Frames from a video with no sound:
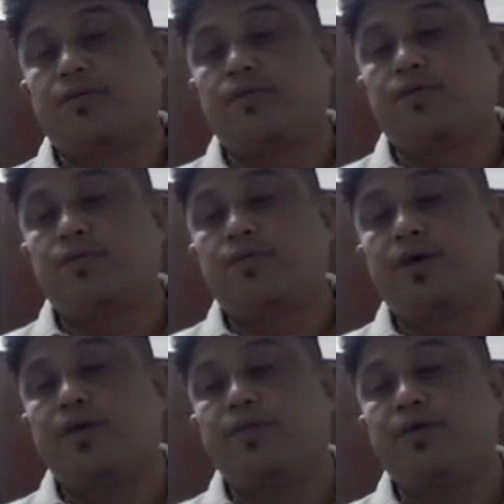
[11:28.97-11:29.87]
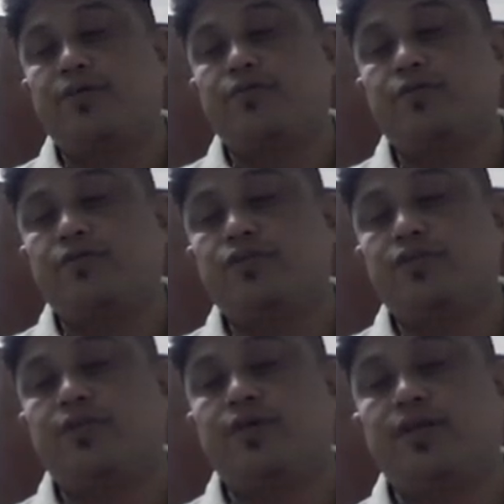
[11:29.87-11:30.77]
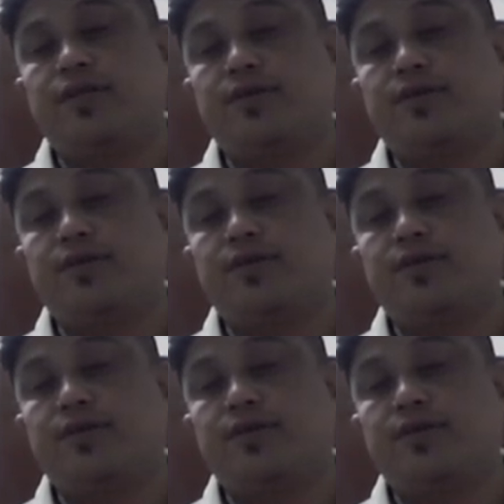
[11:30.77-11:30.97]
for primary school children,